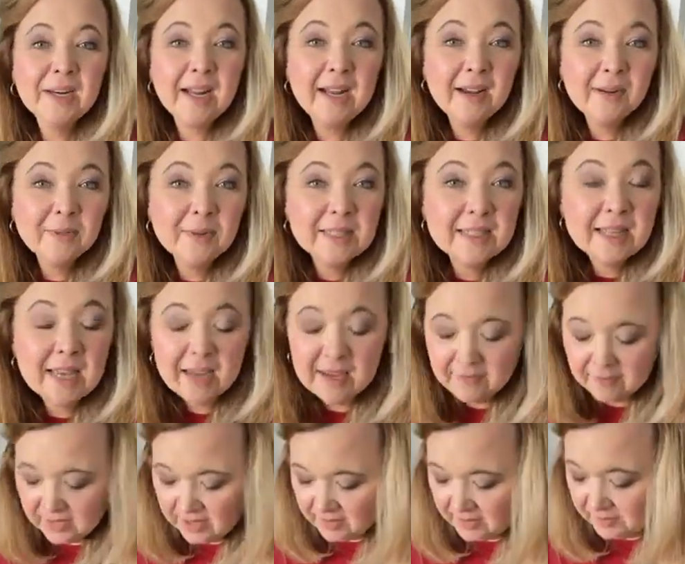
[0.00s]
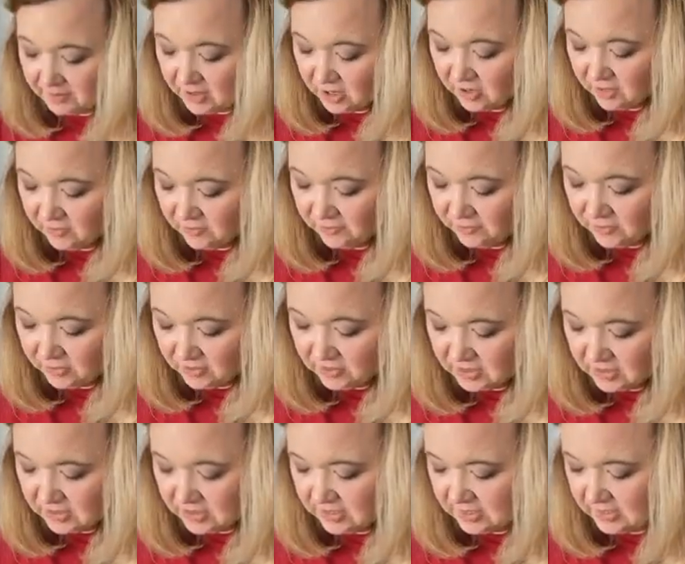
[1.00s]
When I was having our
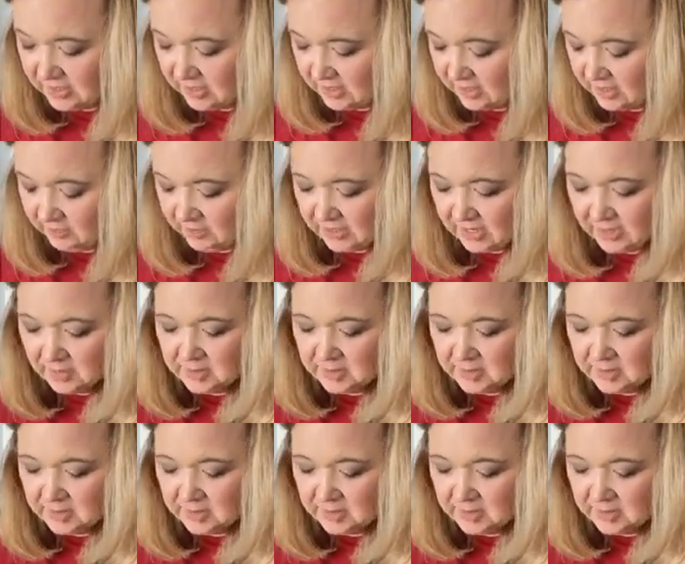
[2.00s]
first son,